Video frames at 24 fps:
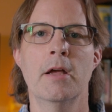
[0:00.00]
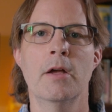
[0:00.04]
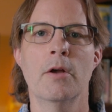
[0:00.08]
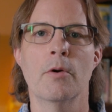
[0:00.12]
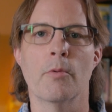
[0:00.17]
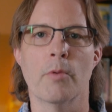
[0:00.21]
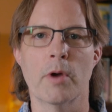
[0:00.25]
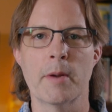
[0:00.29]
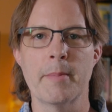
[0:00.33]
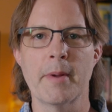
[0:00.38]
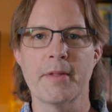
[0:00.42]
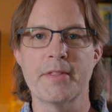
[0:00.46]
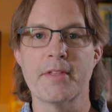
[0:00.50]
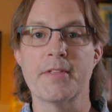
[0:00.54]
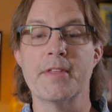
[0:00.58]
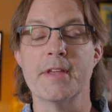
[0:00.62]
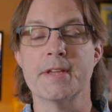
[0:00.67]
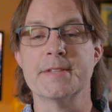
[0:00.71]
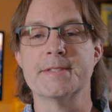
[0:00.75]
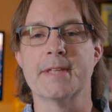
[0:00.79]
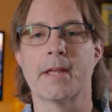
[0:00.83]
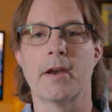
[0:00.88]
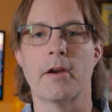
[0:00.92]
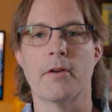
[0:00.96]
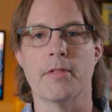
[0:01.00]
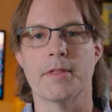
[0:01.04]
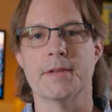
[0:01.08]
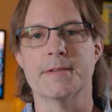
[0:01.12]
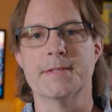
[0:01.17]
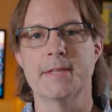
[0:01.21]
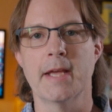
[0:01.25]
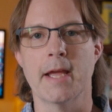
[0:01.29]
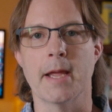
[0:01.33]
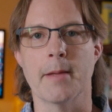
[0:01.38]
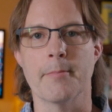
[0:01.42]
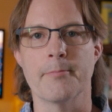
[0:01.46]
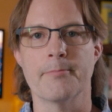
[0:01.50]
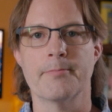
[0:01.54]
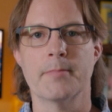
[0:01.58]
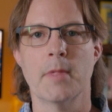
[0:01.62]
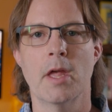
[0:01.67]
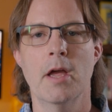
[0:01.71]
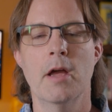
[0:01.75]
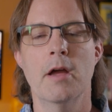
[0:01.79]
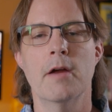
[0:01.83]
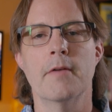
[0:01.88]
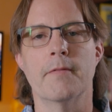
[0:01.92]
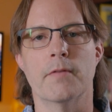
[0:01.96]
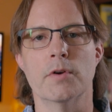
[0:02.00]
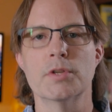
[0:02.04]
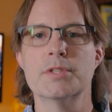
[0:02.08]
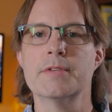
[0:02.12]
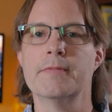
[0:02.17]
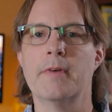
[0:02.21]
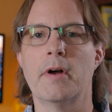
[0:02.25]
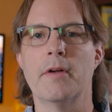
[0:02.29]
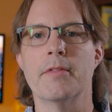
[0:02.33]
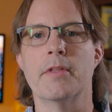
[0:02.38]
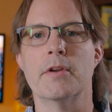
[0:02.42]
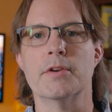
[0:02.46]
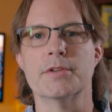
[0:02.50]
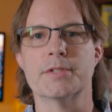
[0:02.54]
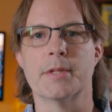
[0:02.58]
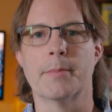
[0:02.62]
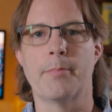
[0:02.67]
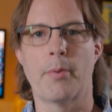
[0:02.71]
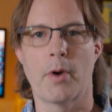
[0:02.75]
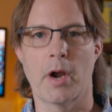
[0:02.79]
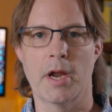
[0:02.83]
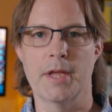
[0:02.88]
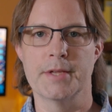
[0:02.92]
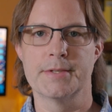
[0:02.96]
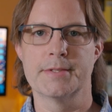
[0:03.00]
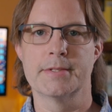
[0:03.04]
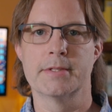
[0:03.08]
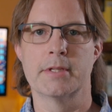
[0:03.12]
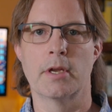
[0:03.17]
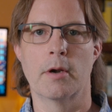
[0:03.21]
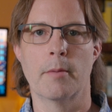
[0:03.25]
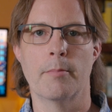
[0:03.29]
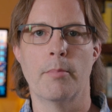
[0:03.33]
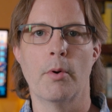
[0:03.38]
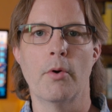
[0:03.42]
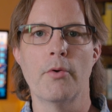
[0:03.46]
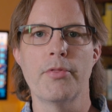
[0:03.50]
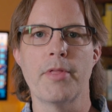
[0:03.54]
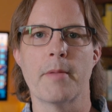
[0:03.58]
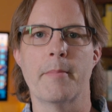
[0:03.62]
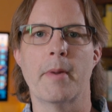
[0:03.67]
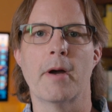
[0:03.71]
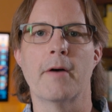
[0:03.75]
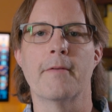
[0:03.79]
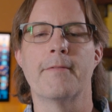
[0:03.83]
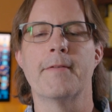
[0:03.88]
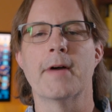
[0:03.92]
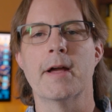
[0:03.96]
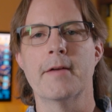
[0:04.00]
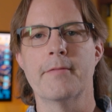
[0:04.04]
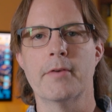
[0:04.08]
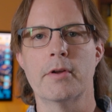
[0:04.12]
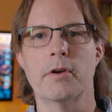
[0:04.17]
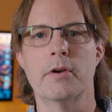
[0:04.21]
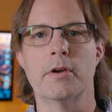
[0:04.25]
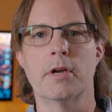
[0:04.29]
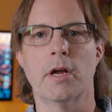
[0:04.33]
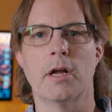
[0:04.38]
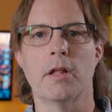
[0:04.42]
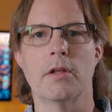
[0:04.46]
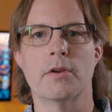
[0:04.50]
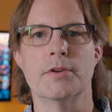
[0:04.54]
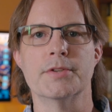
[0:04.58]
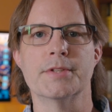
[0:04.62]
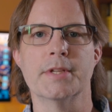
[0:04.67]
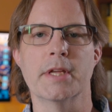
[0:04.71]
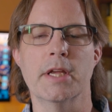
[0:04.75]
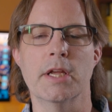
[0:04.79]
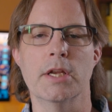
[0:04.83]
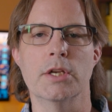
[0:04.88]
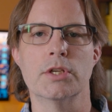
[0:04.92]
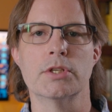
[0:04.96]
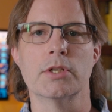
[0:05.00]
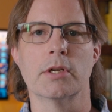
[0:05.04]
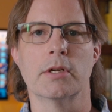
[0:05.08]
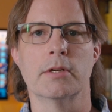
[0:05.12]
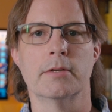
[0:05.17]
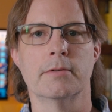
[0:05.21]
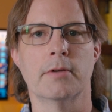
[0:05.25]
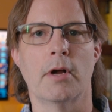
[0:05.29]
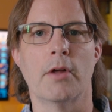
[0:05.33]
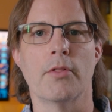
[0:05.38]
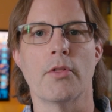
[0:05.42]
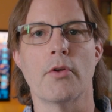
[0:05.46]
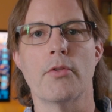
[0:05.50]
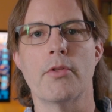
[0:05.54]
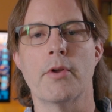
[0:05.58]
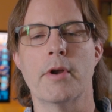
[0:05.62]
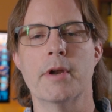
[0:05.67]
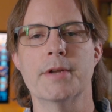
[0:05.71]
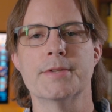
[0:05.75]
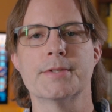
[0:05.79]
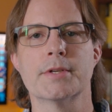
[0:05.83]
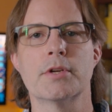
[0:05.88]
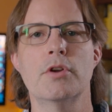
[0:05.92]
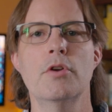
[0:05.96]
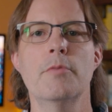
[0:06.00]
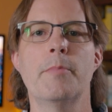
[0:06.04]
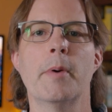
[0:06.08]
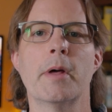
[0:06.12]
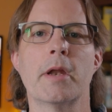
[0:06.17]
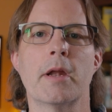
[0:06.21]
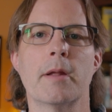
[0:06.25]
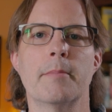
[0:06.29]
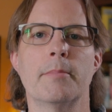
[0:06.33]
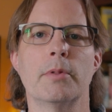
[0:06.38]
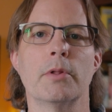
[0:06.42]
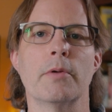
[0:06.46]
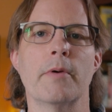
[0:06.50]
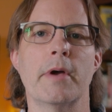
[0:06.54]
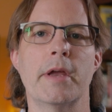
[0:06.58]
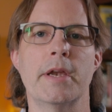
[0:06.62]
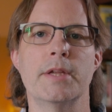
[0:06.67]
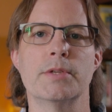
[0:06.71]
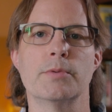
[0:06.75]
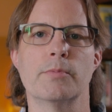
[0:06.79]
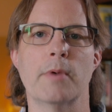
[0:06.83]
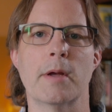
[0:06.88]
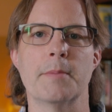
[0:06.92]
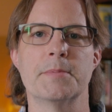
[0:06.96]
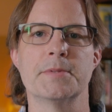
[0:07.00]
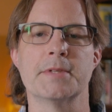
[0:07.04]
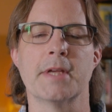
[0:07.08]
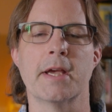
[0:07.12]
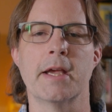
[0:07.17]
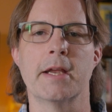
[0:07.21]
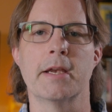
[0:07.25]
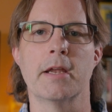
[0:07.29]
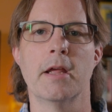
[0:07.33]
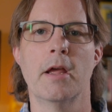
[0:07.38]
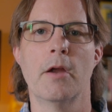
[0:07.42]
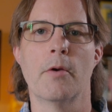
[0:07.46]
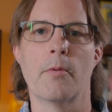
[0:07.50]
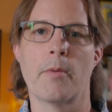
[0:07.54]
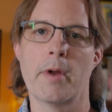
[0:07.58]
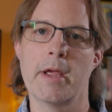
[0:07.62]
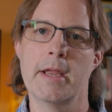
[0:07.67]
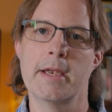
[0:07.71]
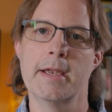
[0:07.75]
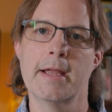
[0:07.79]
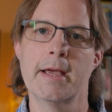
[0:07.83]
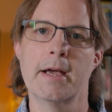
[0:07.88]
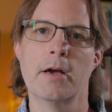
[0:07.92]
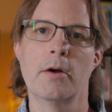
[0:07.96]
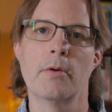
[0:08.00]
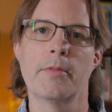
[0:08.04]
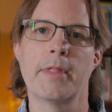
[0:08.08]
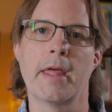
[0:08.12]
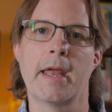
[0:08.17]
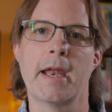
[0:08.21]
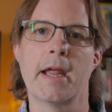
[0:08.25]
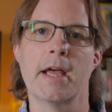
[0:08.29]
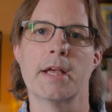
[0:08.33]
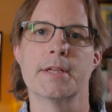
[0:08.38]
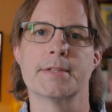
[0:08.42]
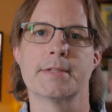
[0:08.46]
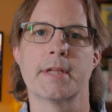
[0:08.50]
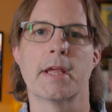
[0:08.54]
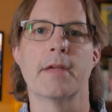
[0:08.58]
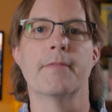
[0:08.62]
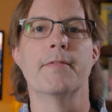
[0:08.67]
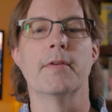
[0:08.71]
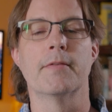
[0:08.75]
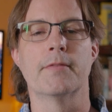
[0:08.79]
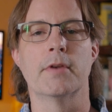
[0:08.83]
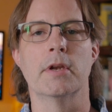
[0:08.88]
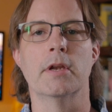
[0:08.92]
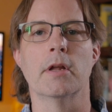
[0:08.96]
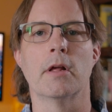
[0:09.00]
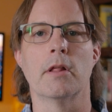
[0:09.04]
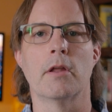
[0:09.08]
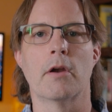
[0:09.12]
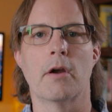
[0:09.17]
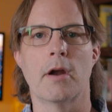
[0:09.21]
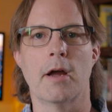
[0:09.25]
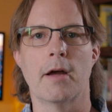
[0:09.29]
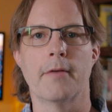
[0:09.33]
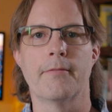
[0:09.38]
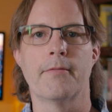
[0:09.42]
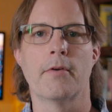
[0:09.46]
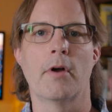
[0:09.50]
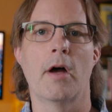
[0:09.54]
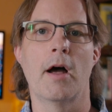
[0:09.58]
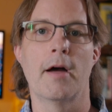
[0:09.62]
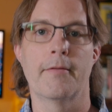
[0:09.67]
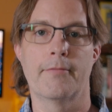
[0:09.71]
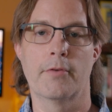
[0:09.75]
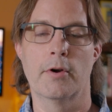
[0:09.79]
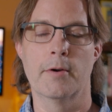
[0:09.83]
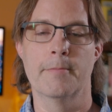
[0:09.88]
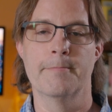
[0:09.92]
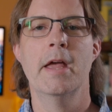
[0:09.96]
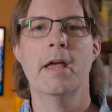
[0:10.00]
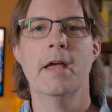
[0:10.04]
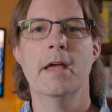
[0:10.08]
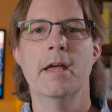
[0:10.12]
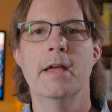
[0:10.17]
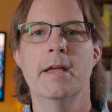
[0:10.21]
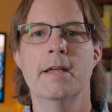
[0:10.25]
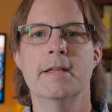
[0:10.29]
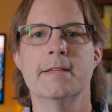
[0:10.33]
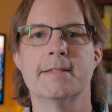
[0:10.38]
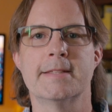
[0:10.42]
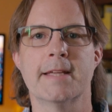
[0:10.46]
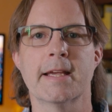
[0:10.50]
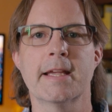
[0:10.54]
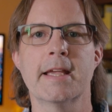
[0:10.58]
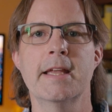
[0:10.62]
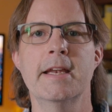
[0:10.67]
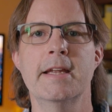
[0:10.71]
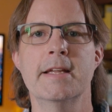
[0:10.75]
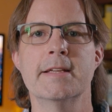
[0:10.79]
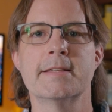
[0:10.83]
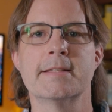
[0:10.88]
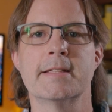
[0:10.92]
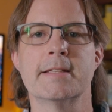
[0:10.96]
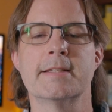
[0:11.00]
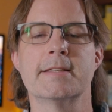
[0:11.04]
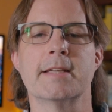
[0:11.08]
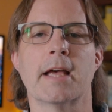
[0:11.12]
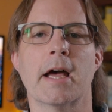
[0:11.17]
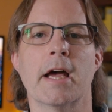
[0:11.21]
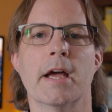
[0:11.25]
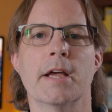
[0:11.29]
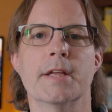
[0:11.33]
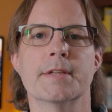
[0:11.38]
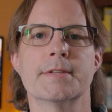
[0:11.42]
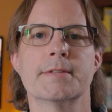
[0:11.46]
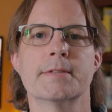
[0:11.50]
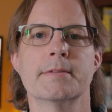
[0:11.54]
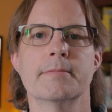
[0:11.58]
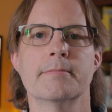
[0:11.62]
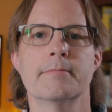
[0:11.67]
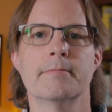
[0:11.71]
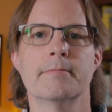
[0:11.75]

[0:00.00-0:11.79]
What about the things that are the same? First of all, there's the price. They're both about $500 each, although there is a coupon on Bluetti's website right now that has a $50 off offer. Second is the size.